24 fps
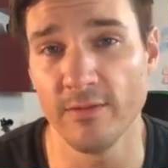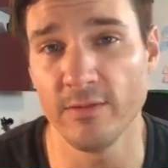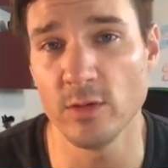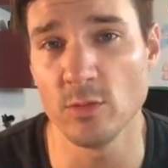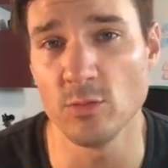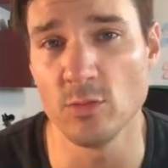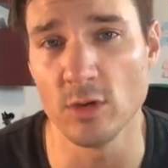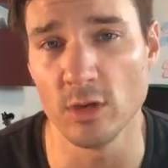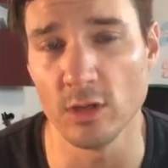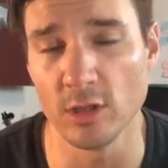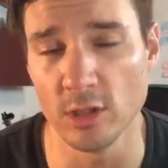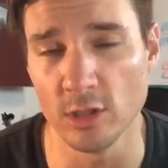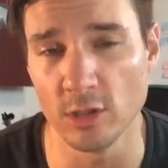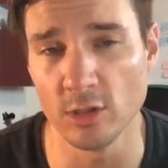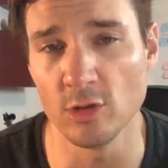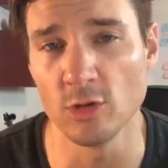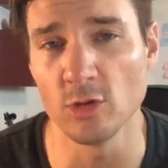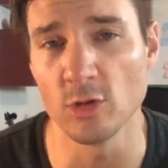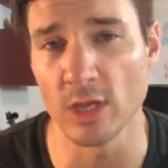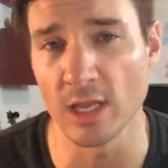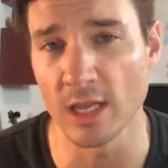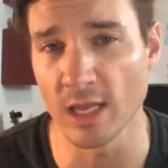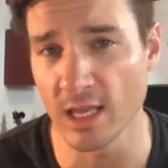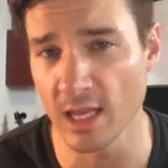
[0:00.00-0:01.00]
You
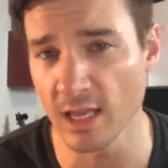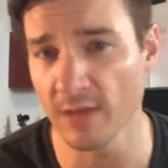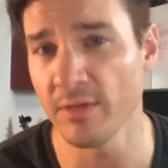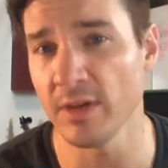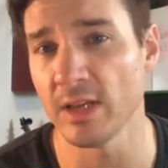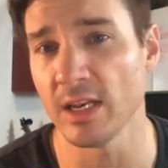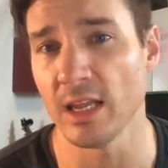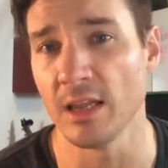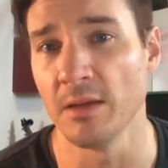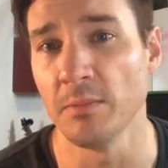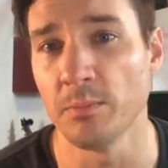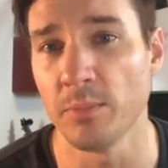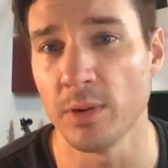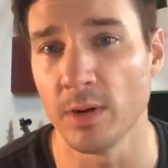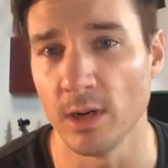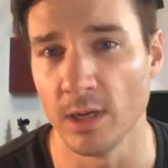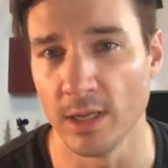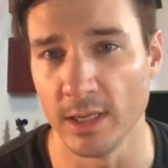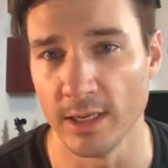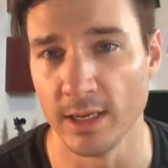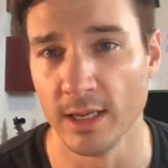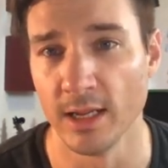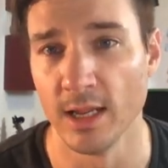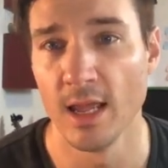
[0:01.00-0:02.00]
can give it
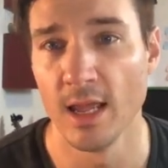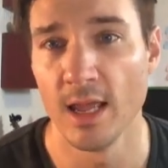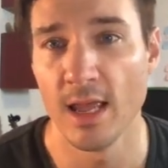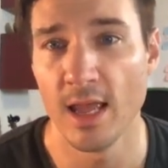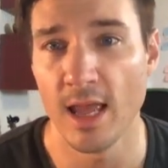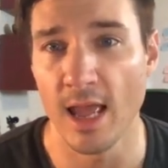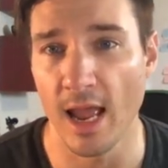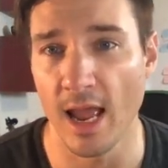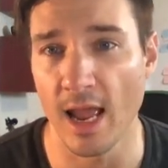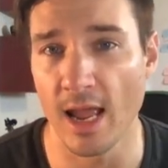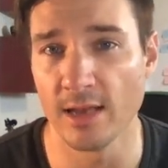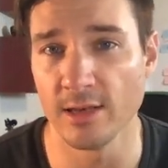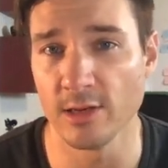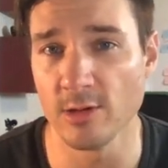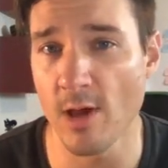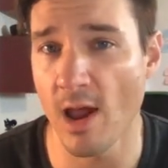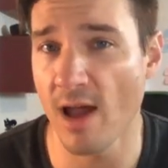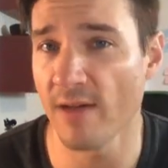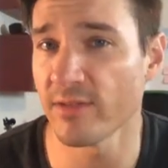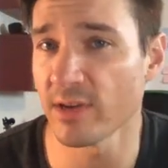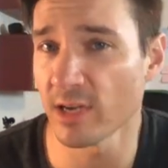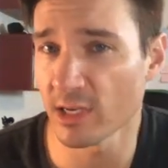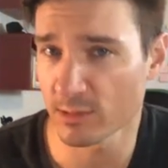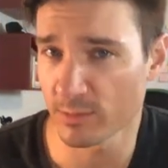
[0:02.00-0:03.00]
input, and you
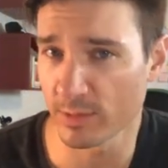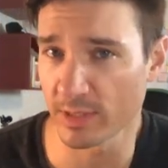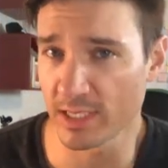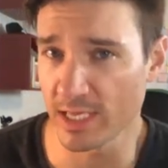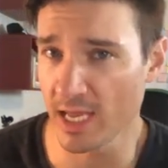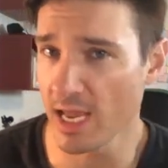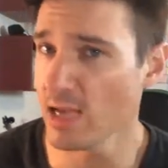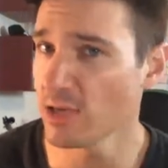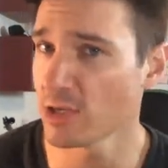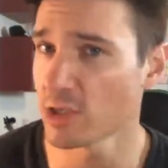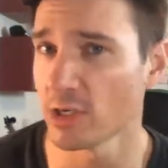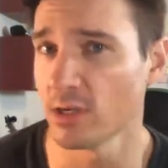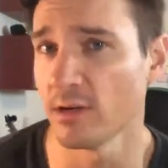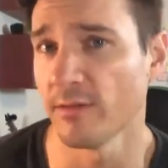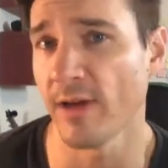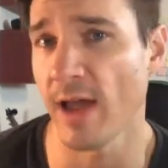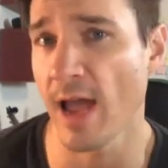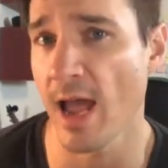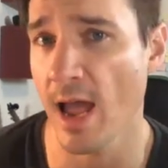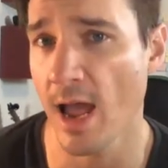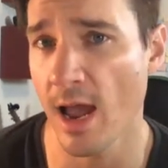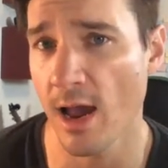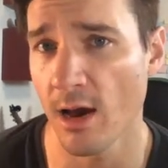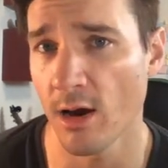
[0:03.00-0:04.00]
have an expectation of
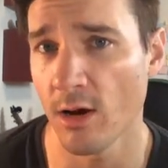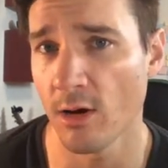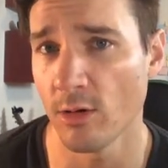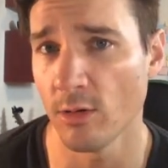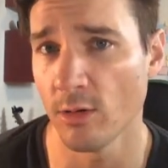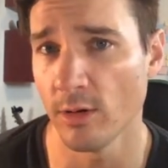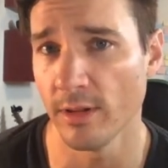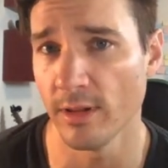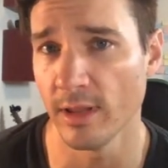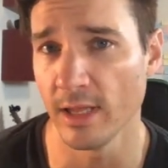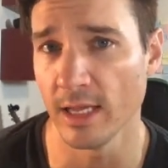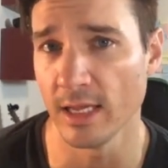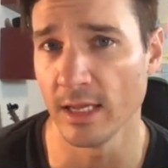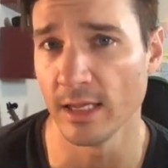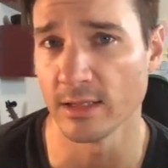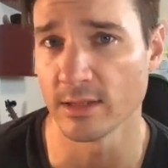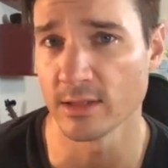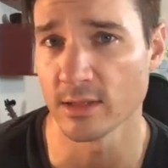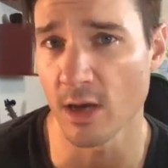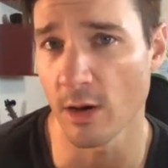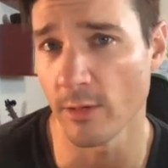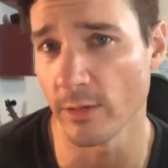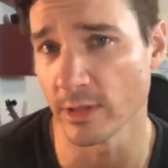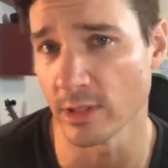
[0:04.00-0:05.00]
how it's
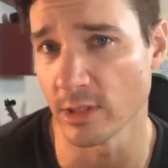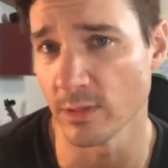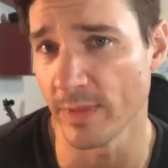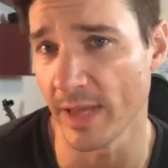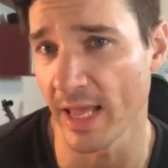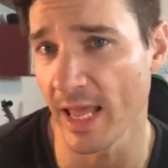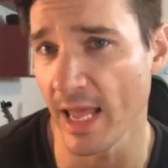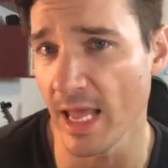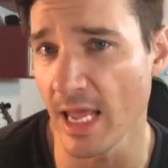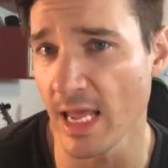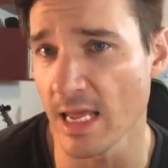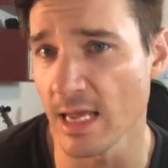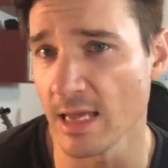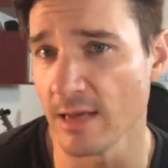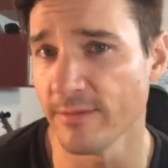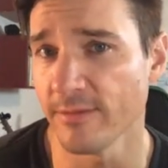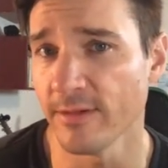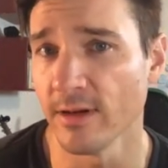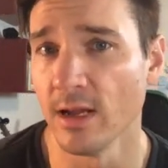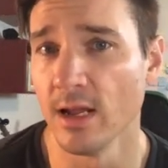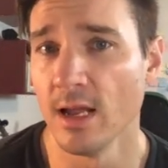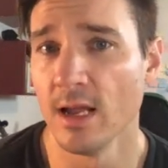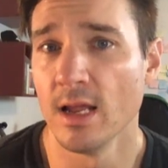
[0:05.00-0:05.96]
going to behave.